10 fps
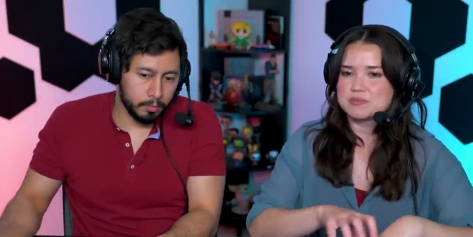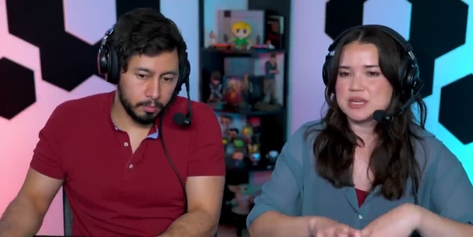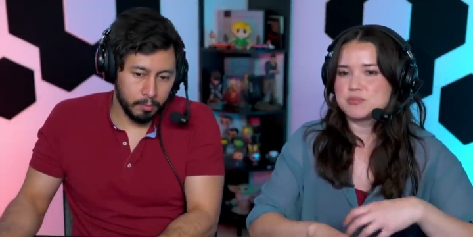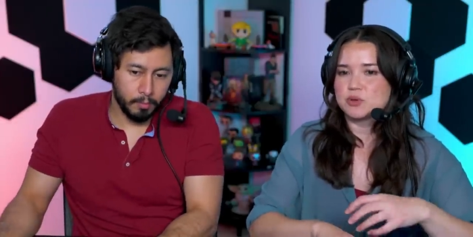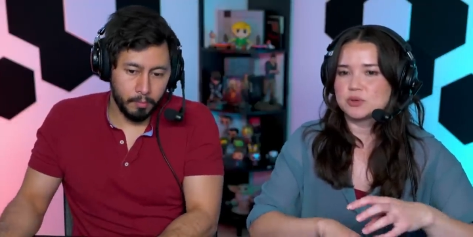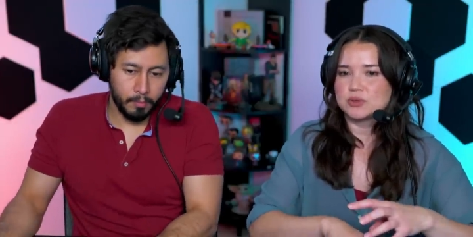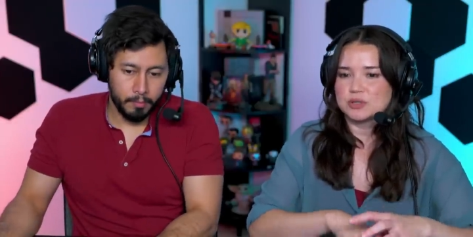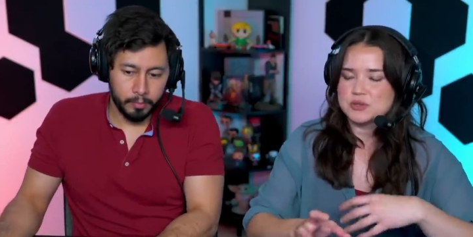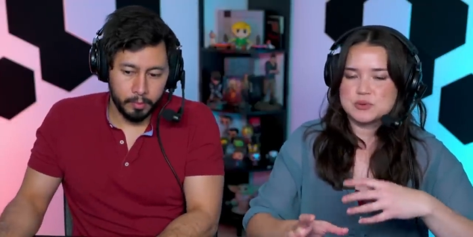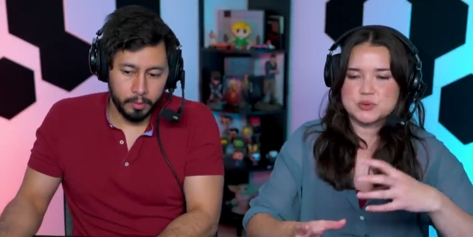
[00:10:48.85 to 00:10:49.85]
Speaker 1: people
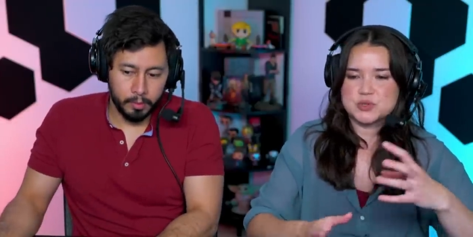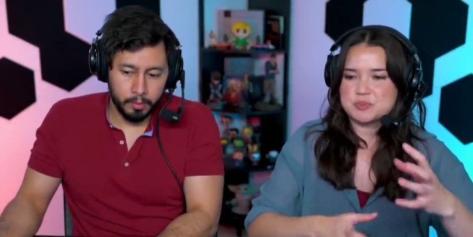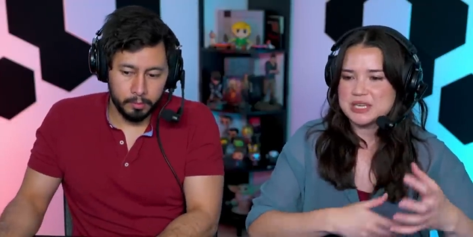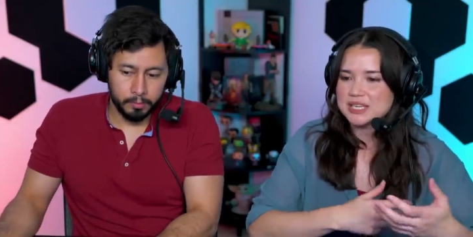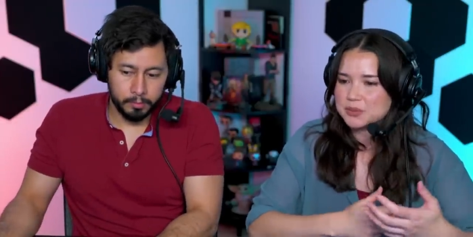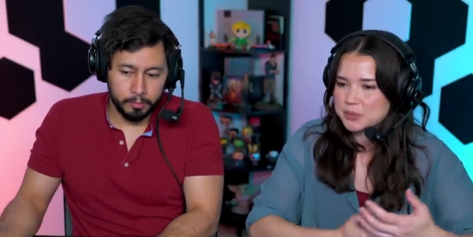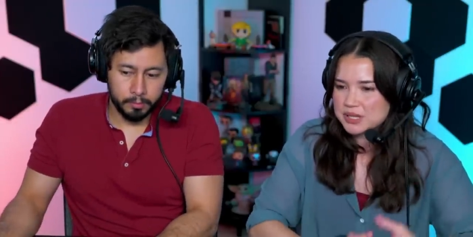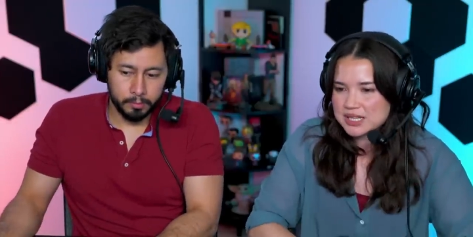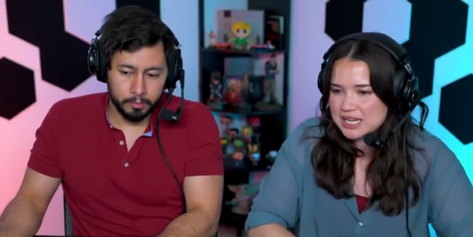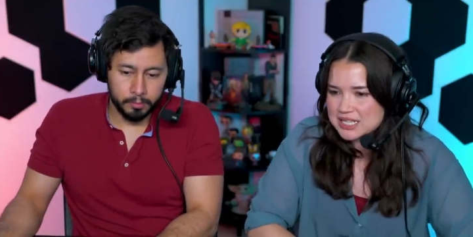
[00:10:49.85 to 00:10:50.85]
who speak
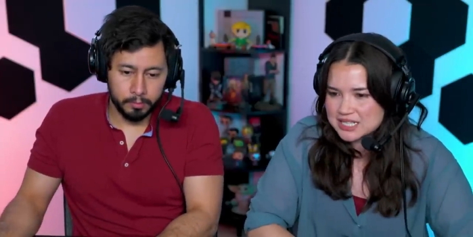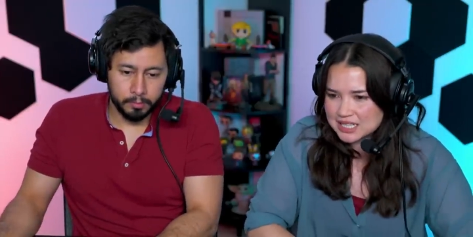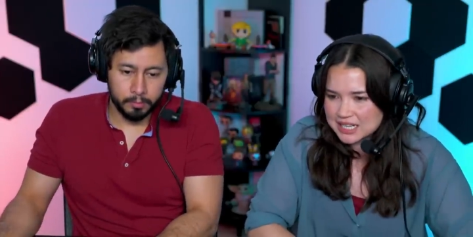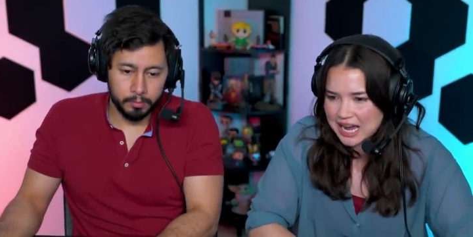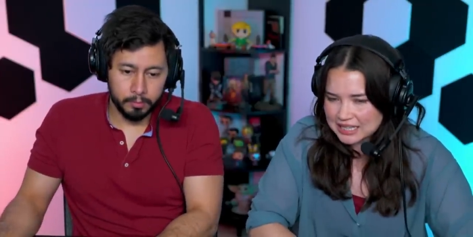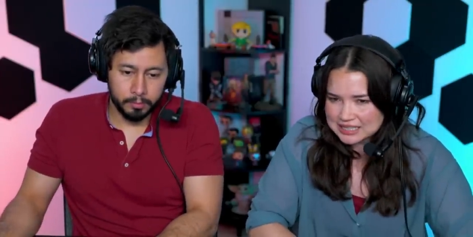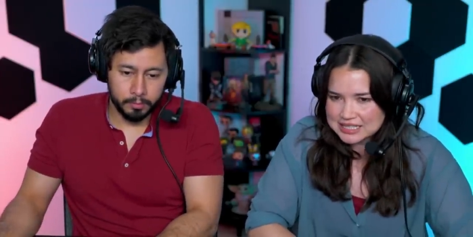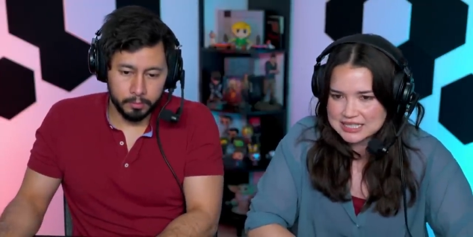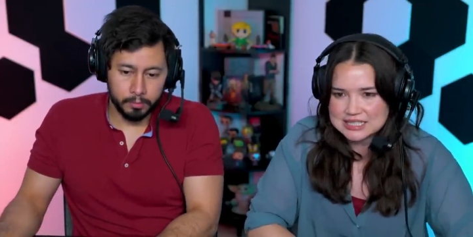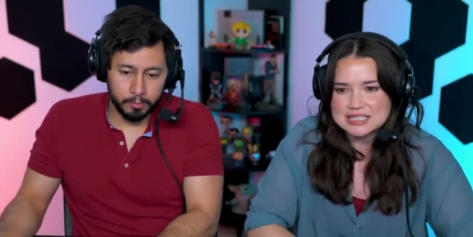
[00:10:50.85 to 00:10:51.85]
with an Indian
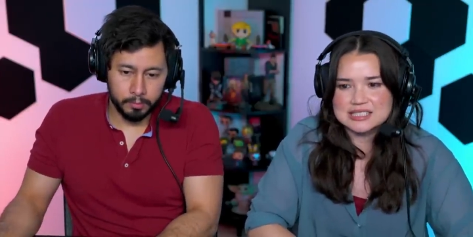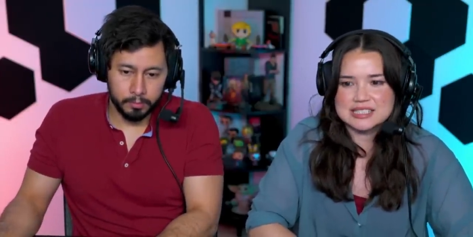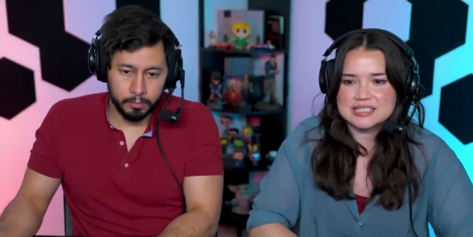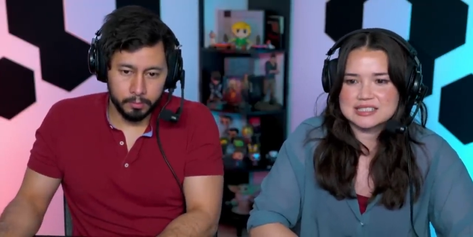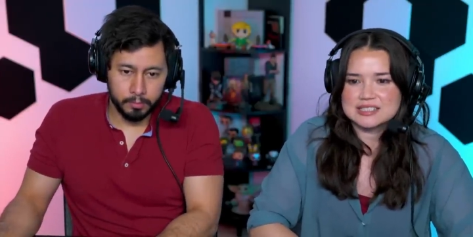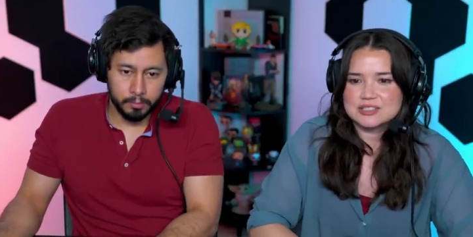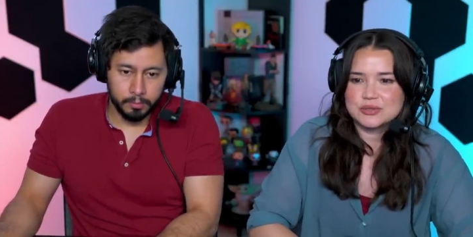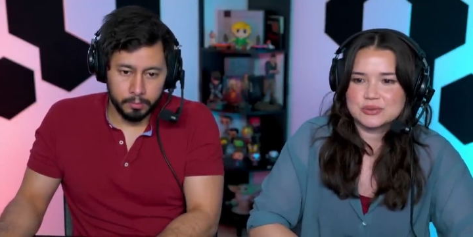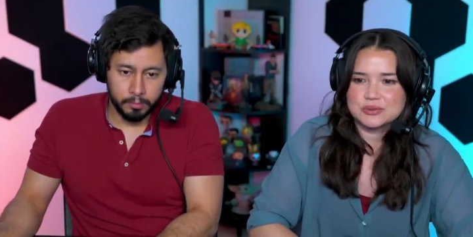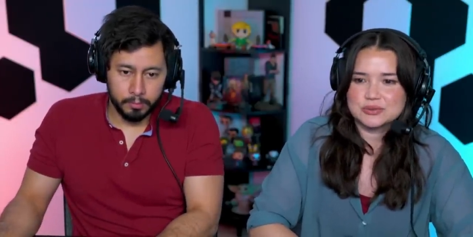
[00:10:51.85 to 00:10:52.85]
accent and
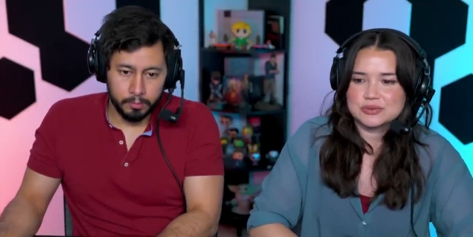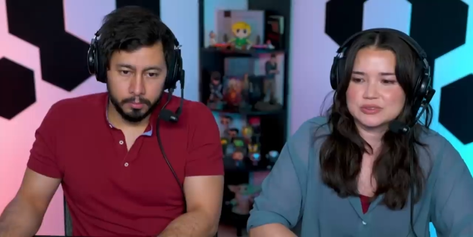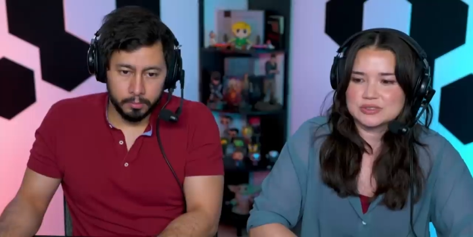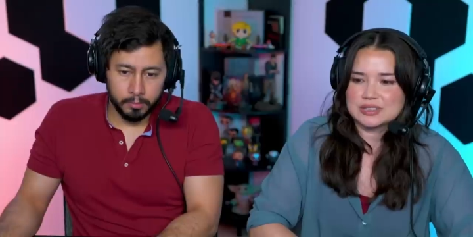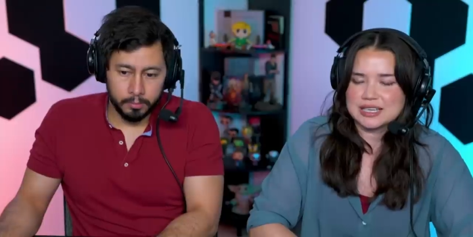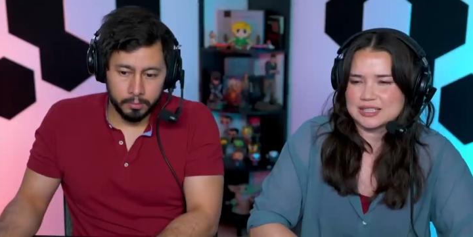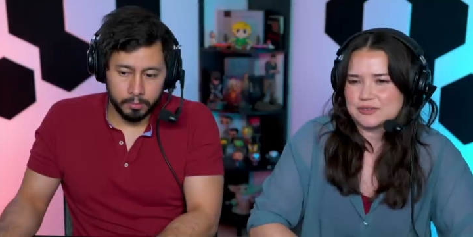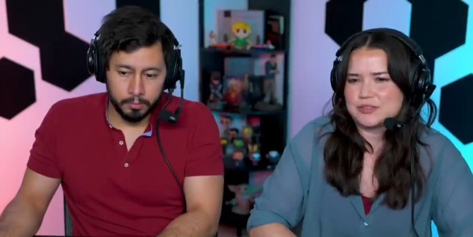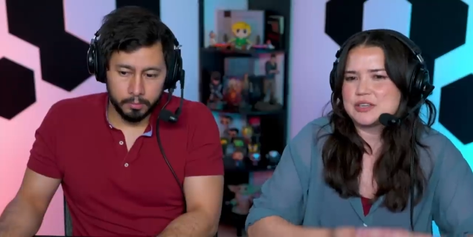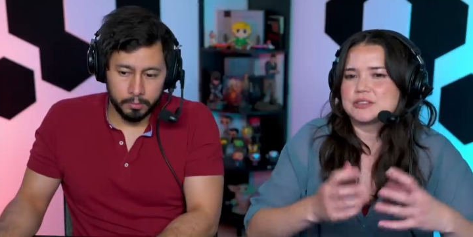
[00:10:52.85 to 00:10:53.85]
who like
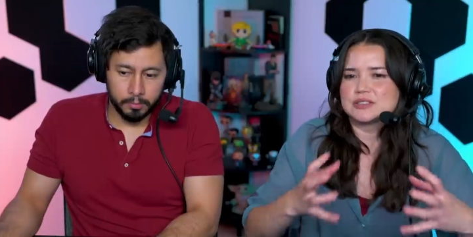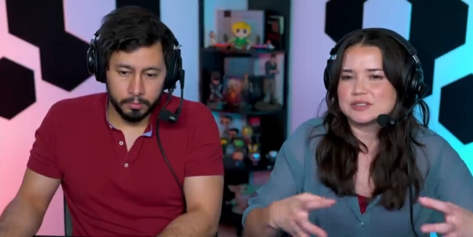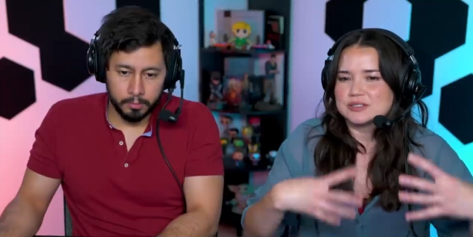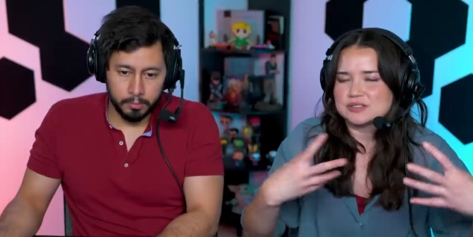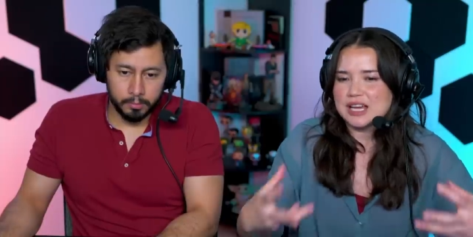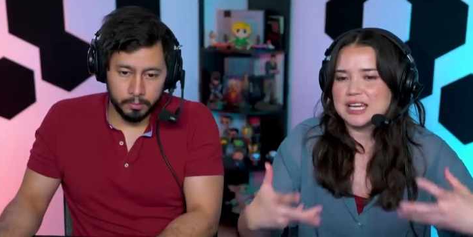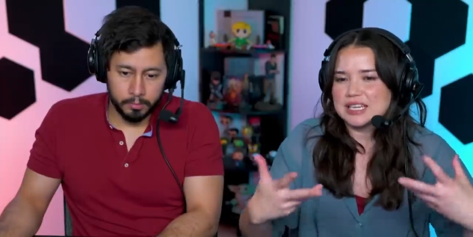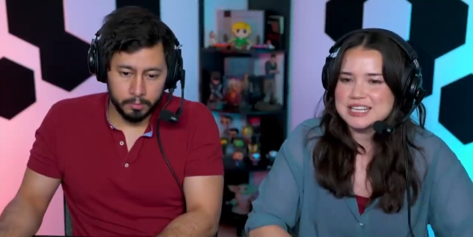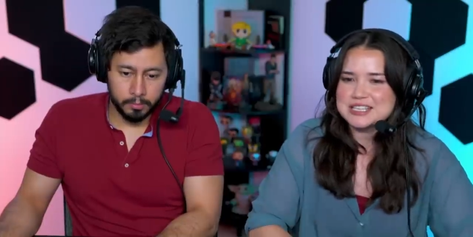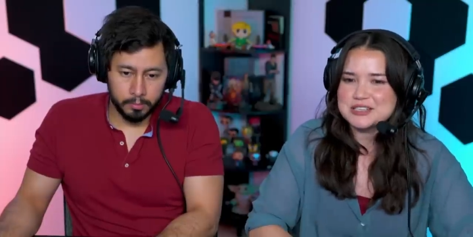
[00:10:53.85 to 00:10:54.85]
feel like
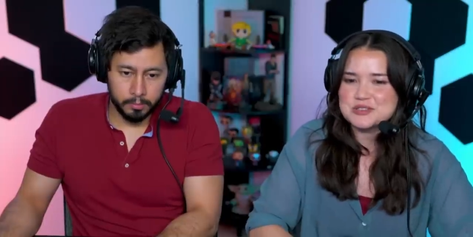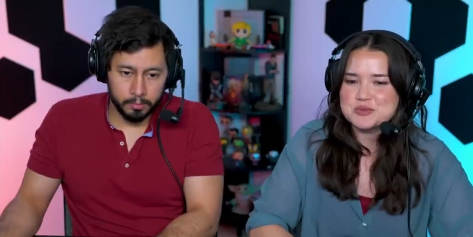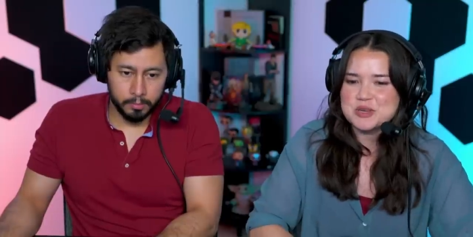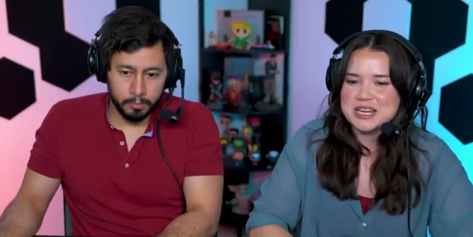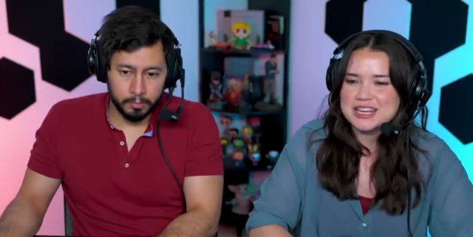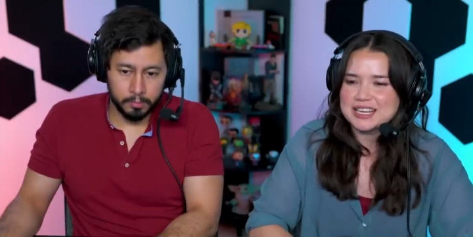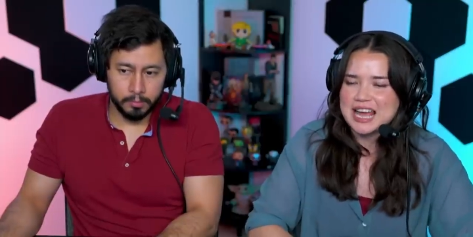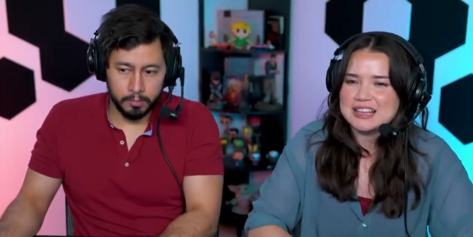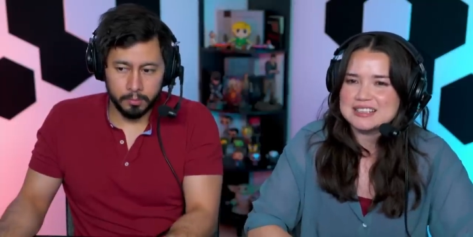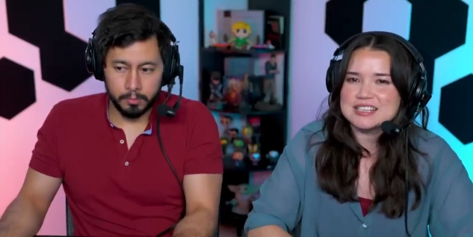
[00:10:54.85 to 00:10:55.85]
Indians, but in a
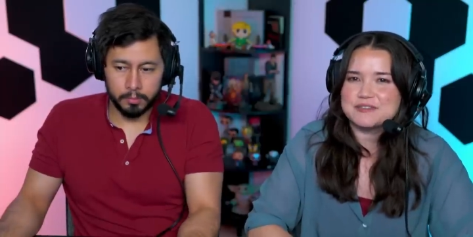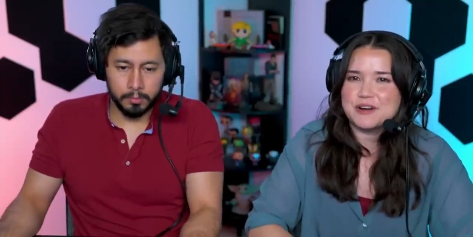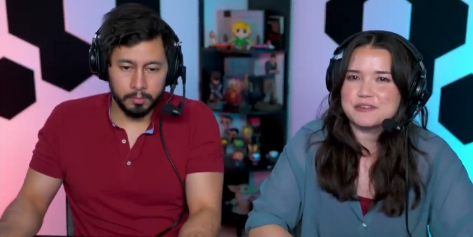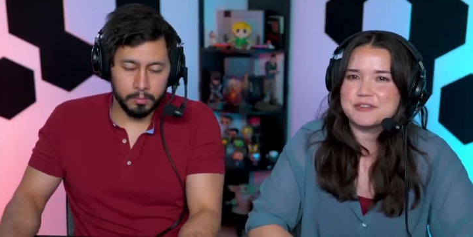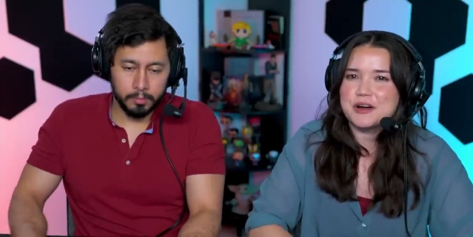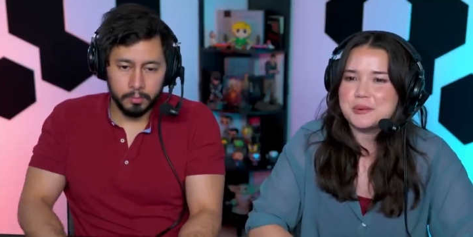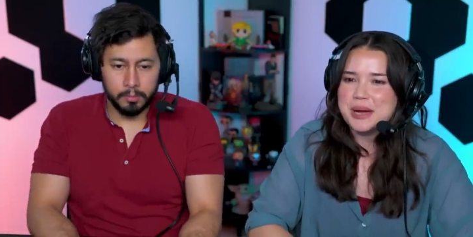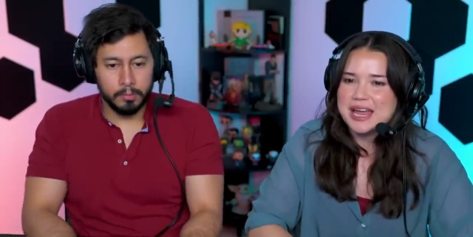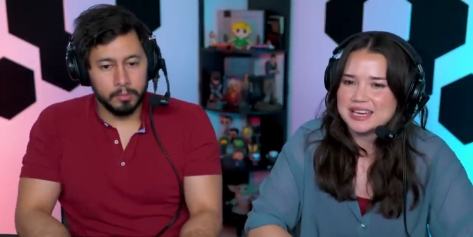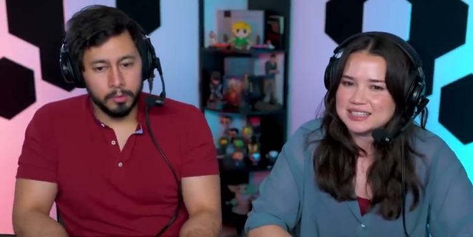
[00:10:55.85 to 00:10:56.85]
galaxy far, far
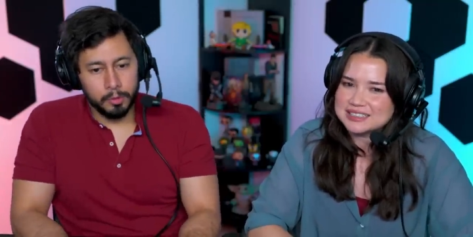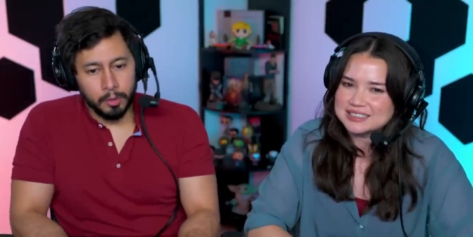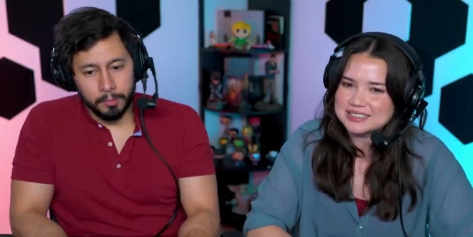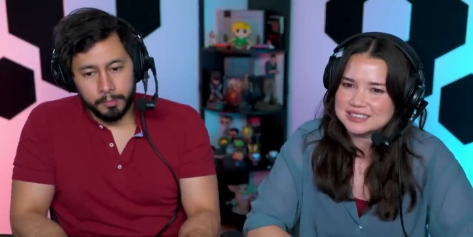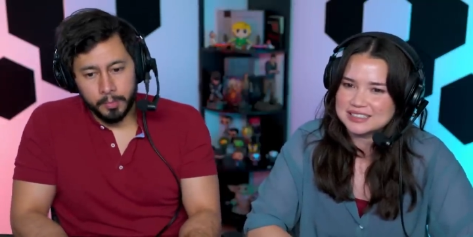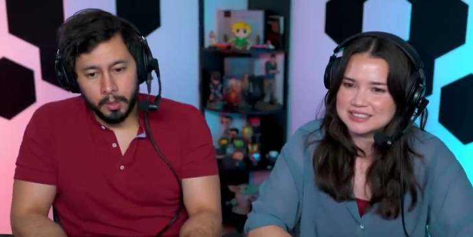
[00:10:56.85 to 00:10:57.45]
away. Sure. You